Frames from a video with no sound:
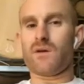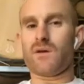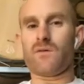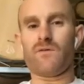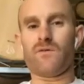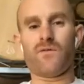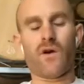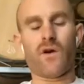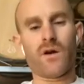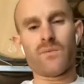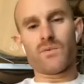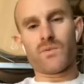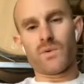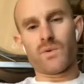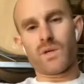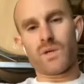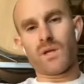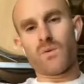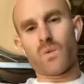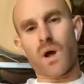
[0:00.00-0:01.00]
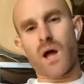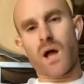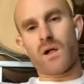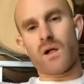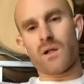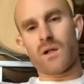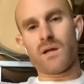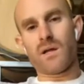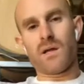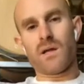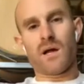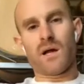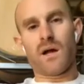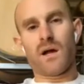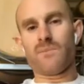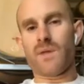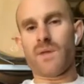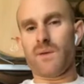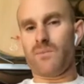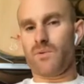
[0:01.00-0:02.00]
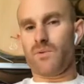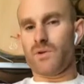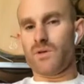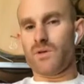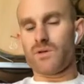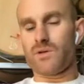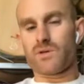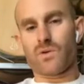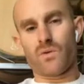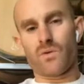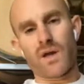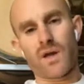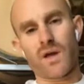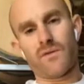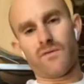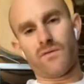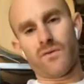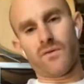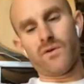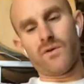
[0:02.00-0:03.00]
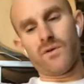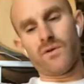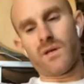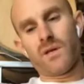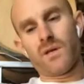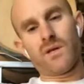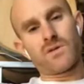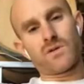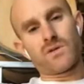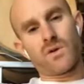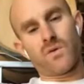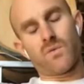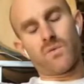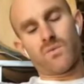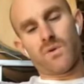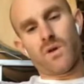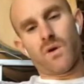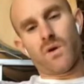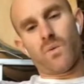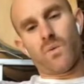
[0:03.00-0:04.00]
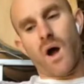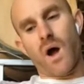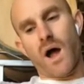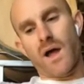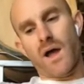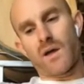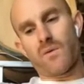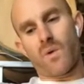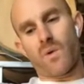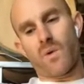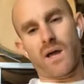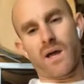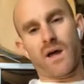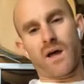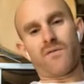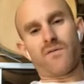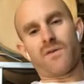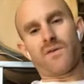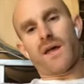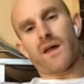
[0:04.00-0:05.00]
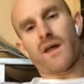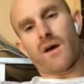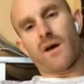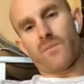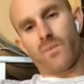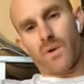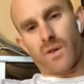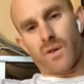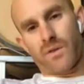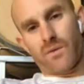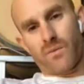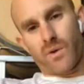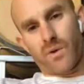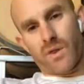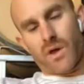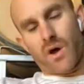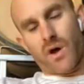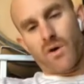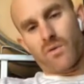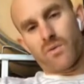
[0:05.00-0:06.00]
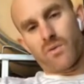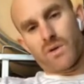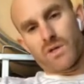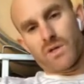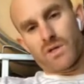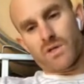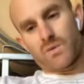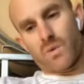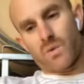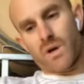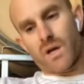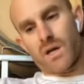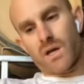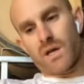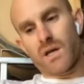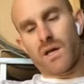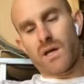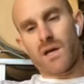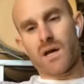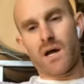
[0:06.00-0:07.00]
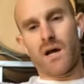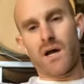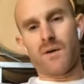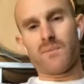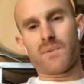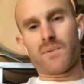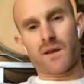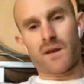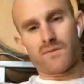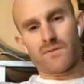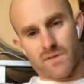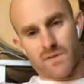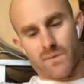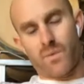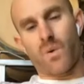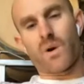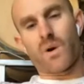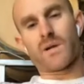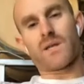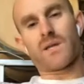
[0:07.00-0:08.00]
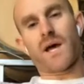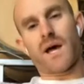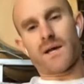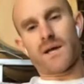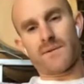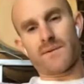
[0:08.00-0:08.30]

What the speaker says: farmed really well. They produce great fruit. So why cover that up with oak? We just want to kind of support that.